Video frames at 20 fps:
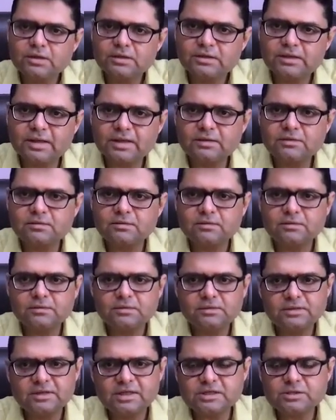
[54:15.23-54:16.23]
then
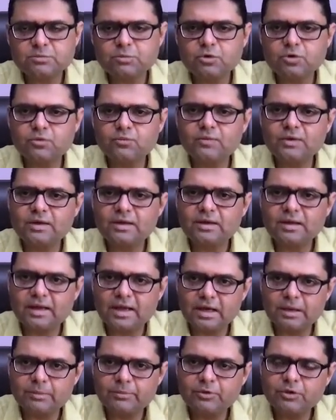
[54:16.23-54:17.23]
this book will
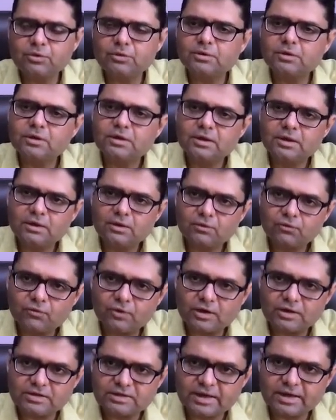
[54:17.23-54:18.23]
help you
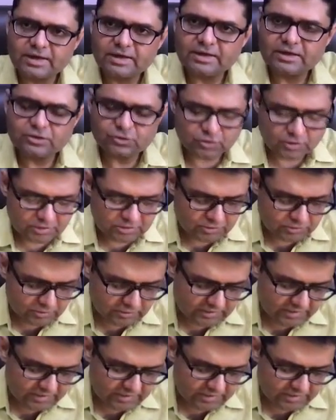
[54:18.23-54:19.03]
for genetics also.